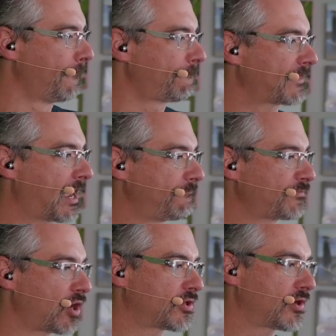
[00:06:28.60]
Um,
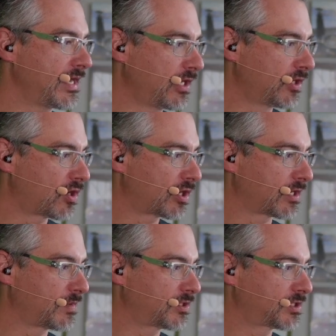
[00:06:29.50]
are there any good
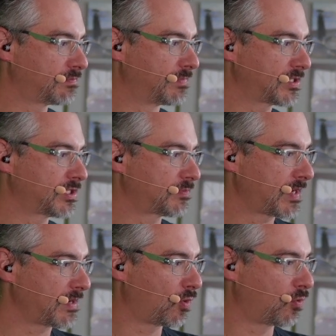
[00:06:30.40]
arguments business
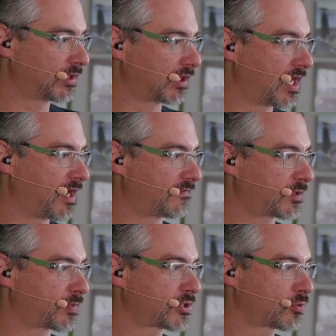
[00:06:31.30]
people would love to
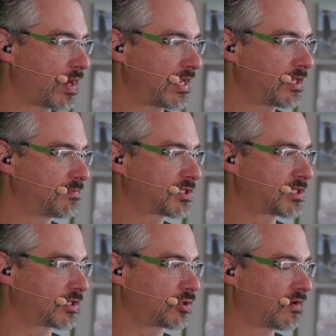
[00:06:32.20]
persuade them to
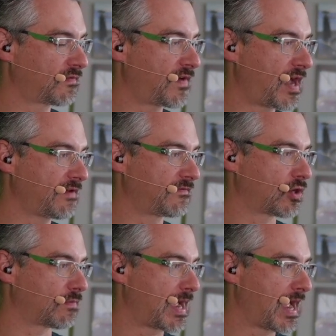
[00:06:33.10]
stick to a five
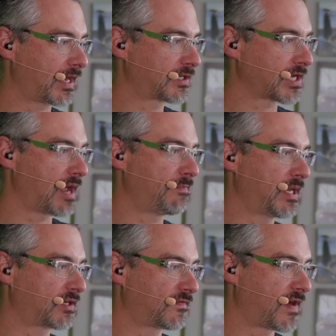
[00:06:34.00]
year max? I
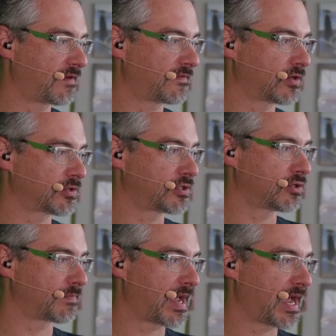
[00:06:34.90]
picked five years due
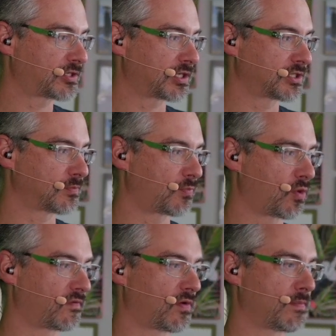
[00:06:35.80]
to patching
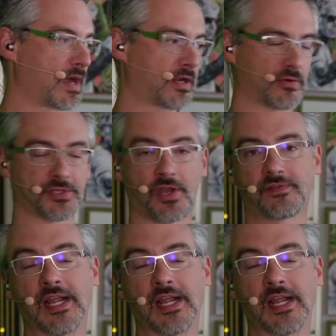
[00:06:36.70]
support for Microsoft.